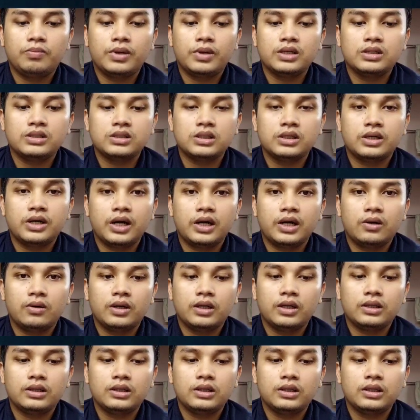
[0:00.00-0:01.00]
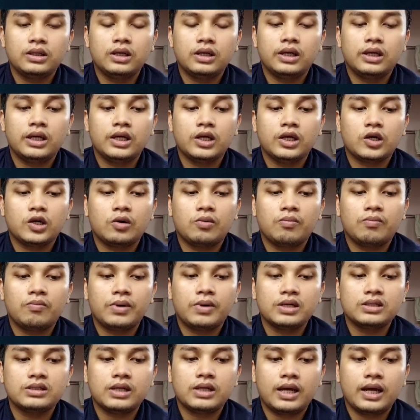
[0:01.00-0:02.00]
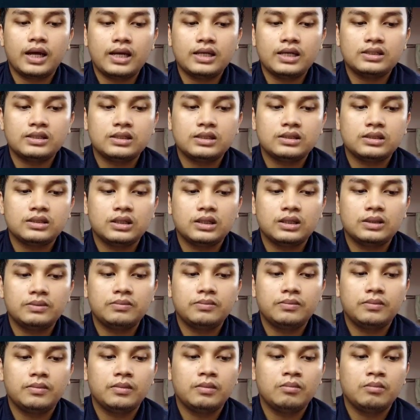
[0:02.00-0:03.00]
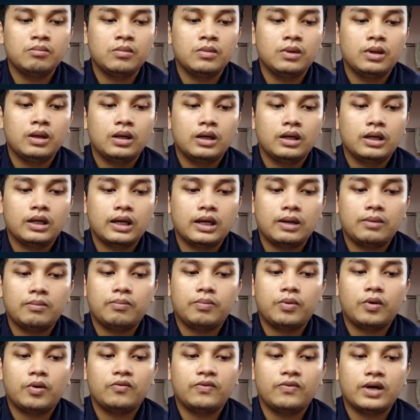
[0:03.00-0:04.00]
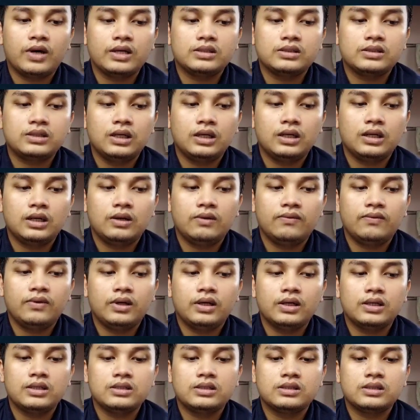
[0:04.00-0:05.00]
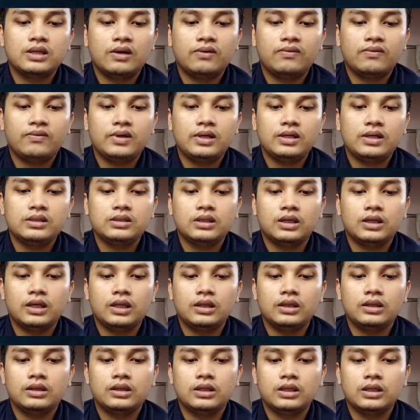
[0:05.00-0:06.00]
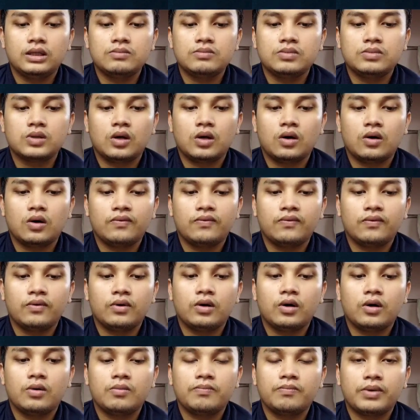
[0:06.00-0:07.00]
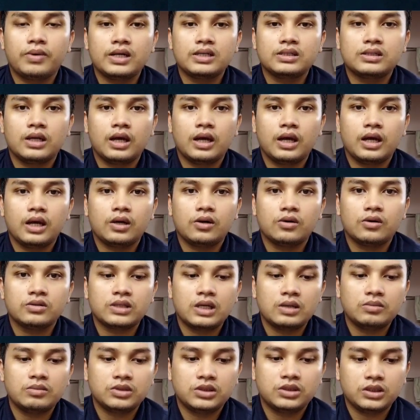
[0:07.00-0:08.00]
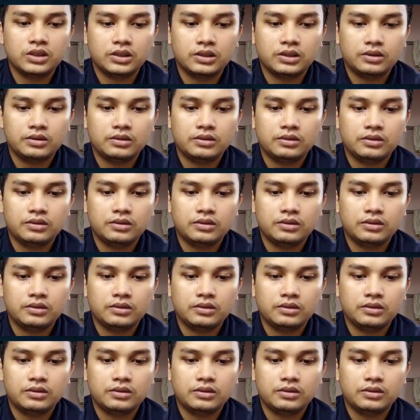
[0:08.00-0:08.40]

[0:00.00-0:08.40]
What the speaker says: pressure regulator in compressed air system can provide significant savings in terms of compressed air consumption.